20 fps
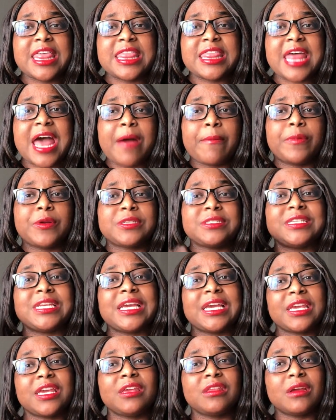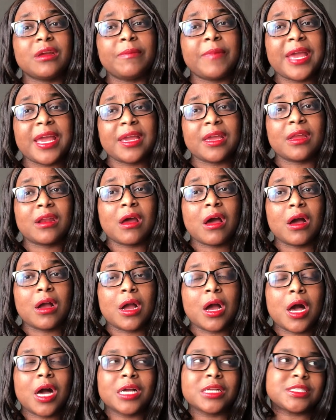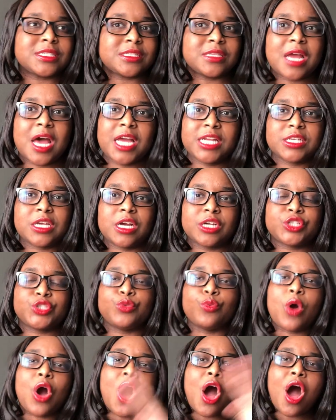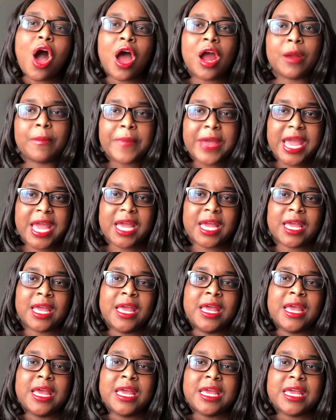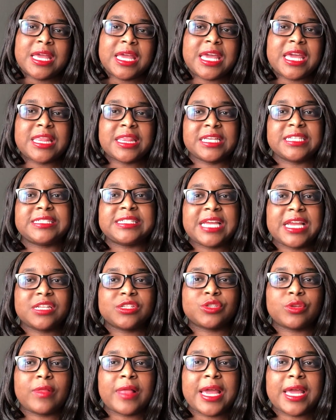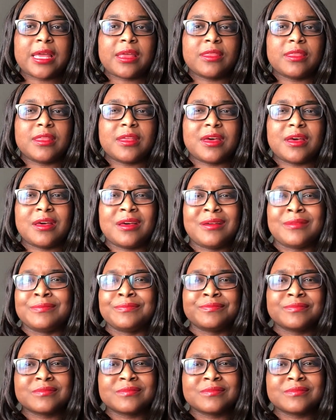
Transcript: that particular bank in Hong Kong did not talk to our bank in the States. So, like, the